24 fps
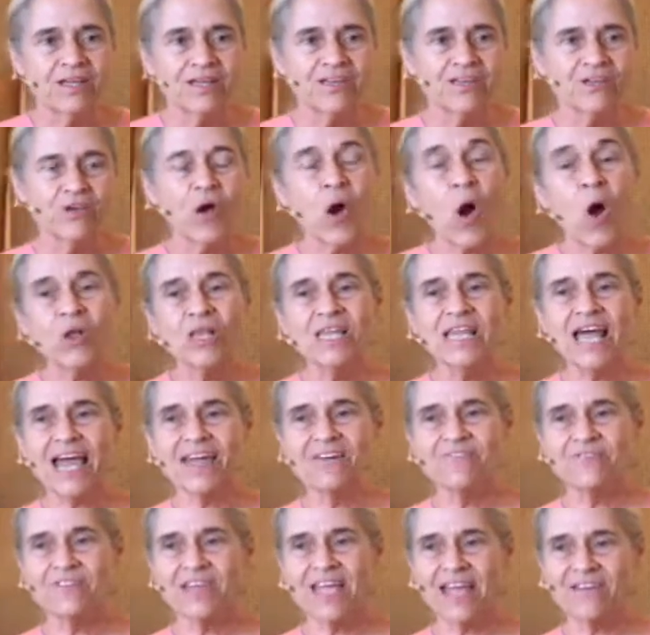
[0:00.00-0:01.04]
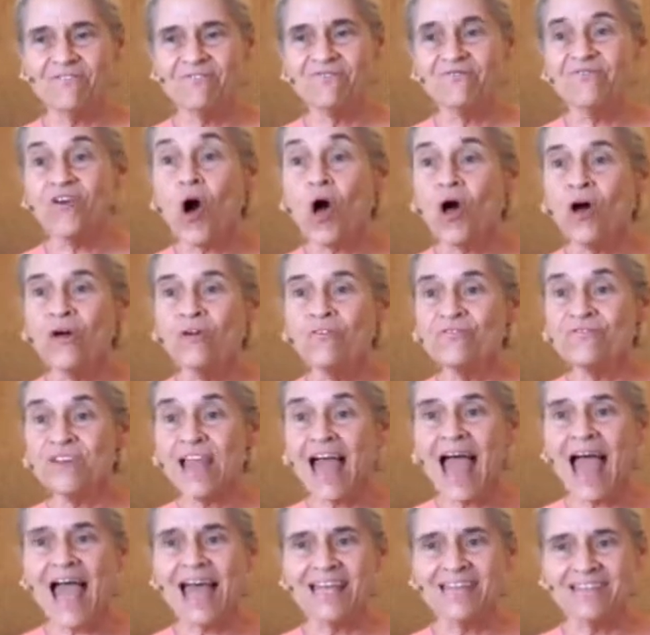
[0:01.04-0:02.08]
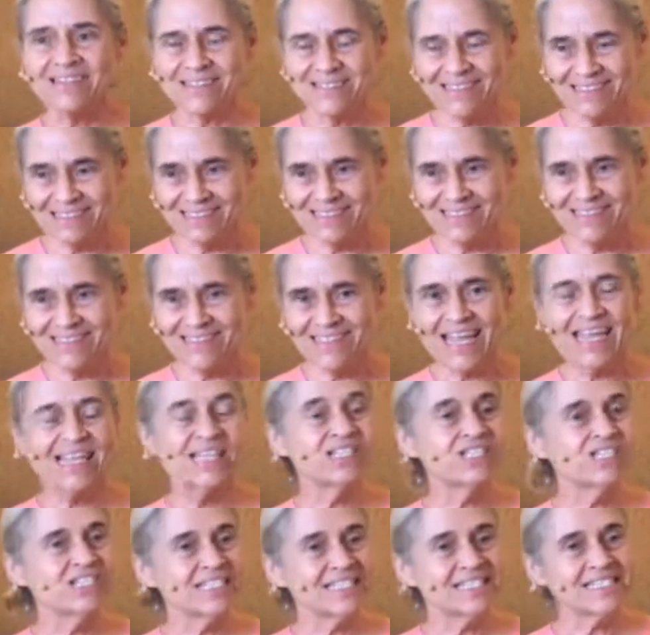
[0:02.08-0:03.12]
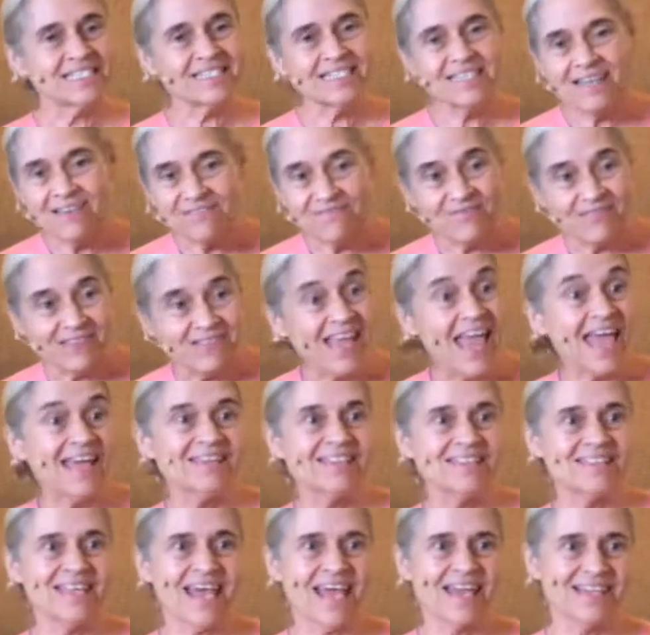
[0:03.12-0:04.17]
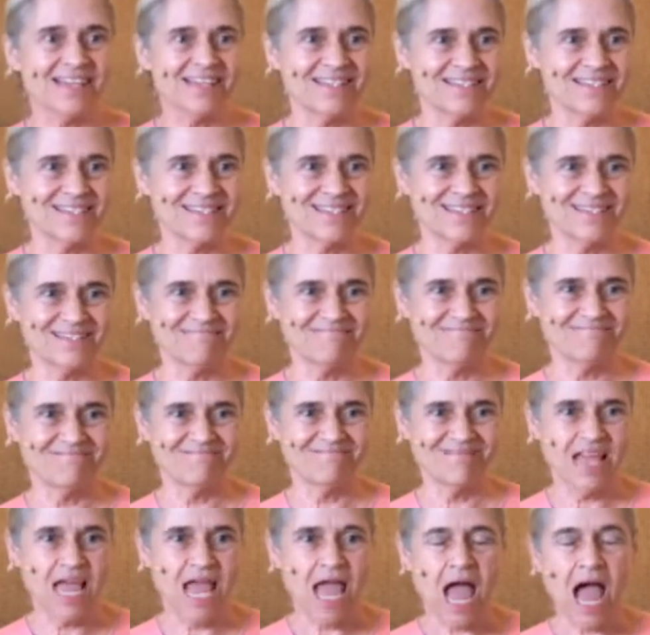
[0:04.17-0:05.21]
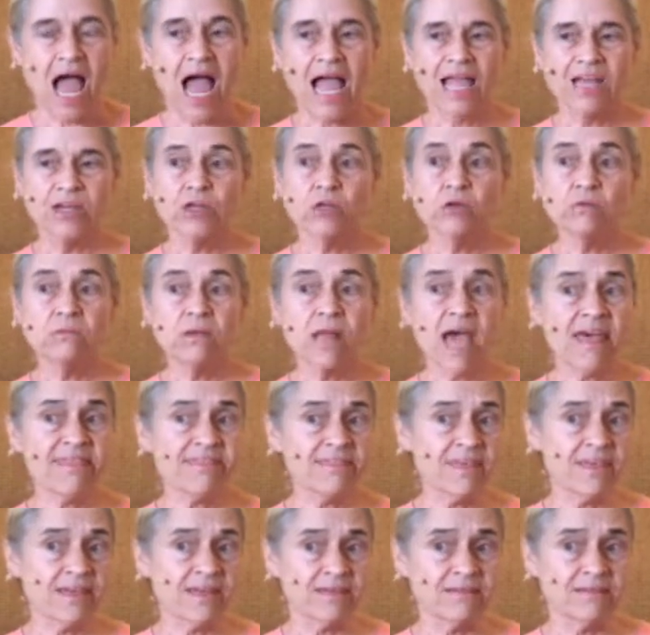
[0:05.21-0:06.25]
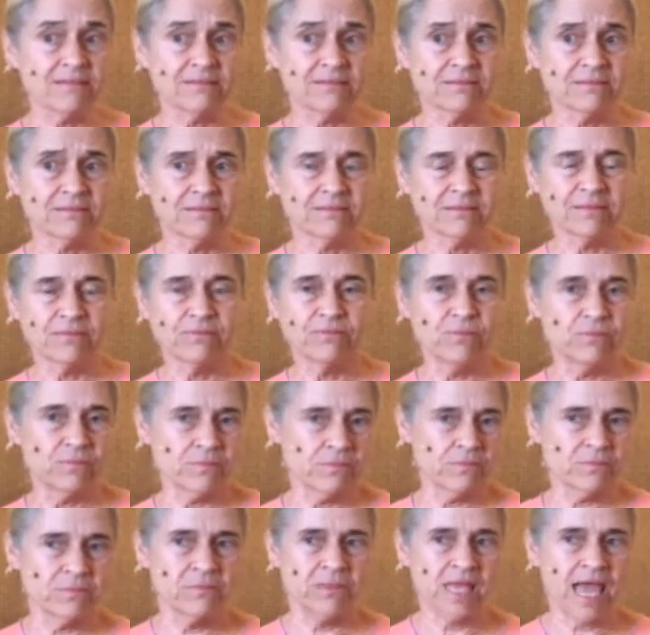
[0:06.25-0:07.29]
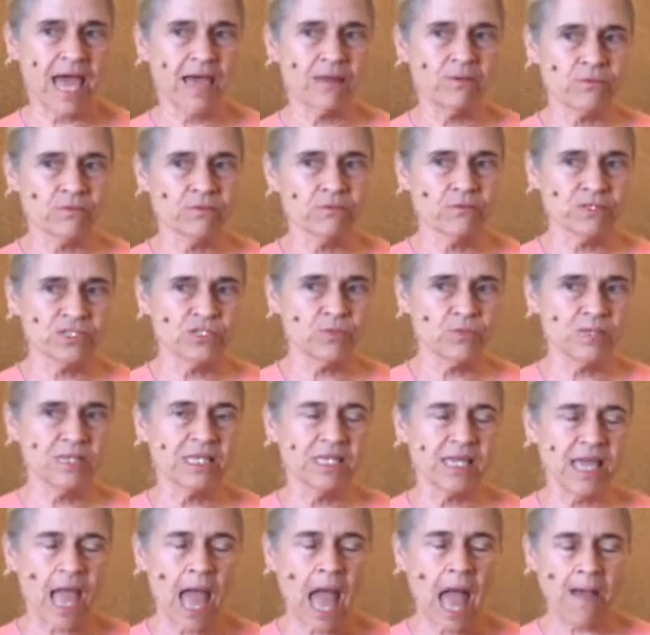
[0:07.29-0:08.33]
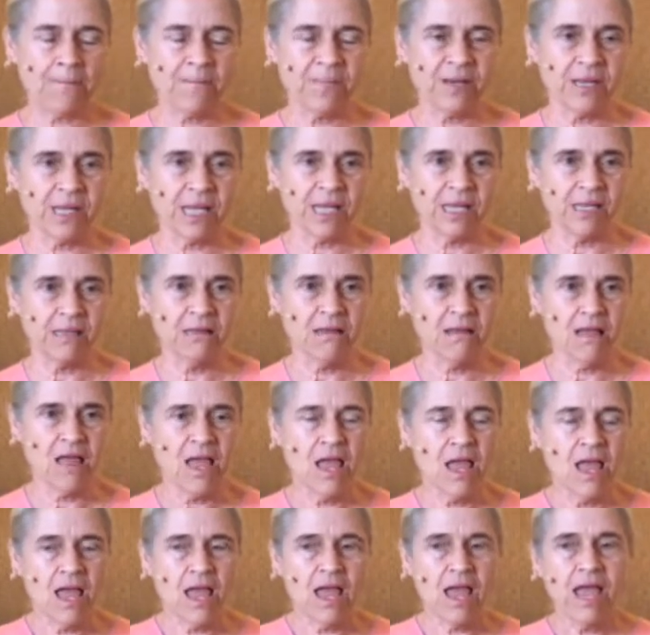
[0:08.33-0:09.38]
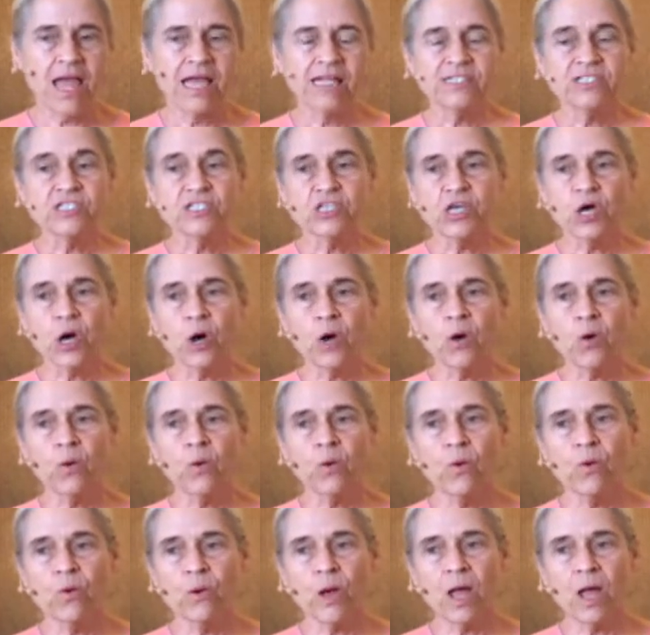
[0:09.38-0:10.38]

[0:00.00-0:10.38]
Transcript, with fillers: your whole life can fall flat in just 10 seconds. I knew nothing that was really happening. And so,